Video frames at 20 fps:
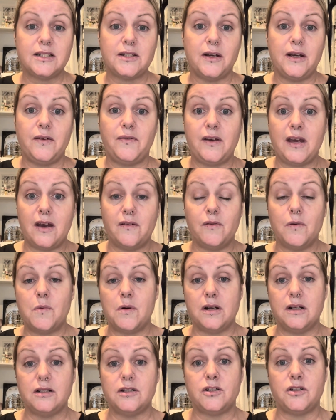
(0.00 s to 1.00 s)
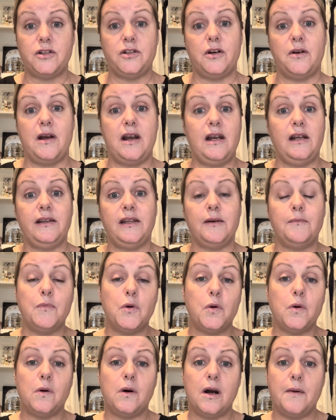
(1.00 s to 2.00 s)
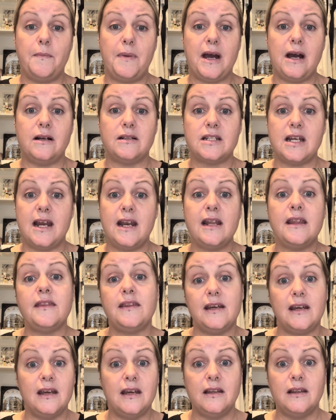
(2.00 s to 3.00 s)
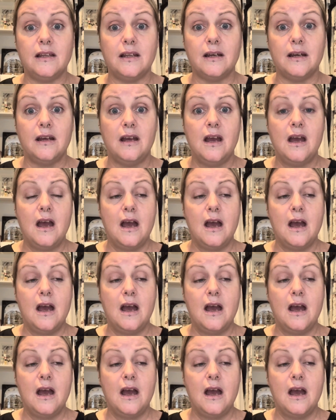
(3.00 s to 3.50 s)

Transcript: so if you ever wanted to know anything more about anything in the